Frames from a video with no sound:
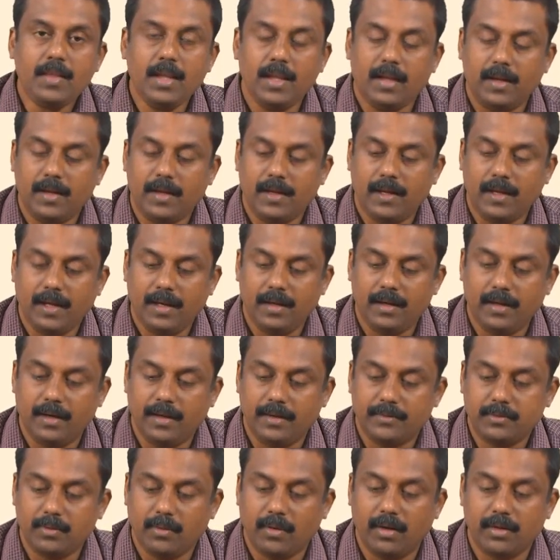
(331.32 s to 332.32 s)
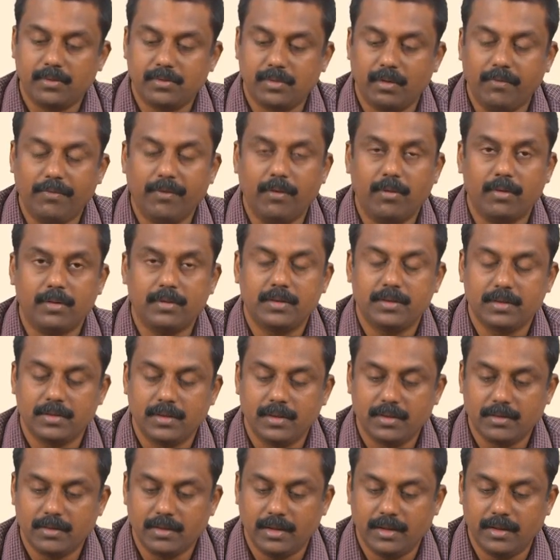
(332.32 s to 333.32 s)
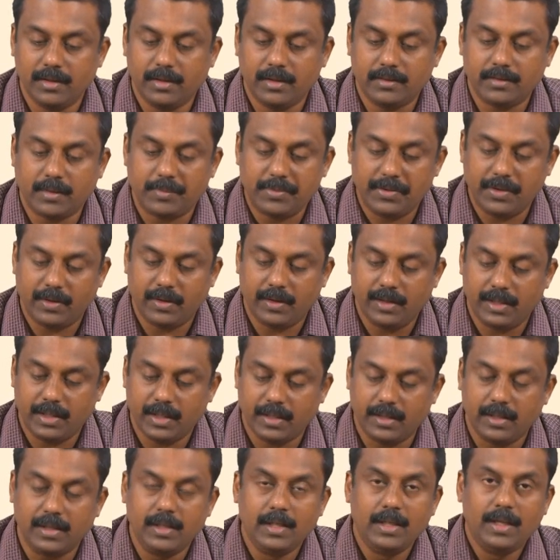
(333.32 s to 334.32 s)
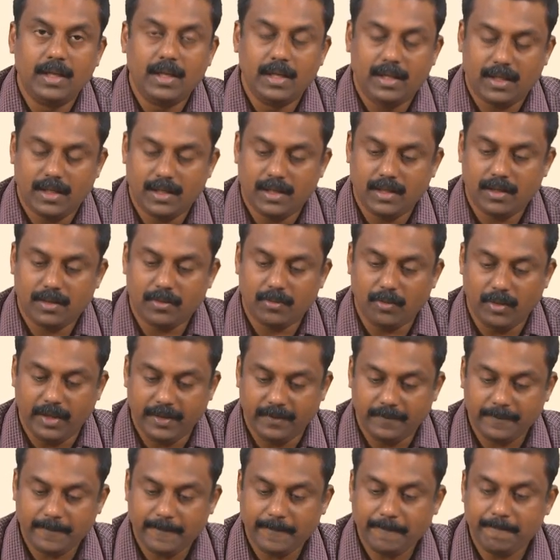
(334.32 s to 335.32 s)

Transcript: uh, and uh, so on and so forth in subsequent uh, cooling.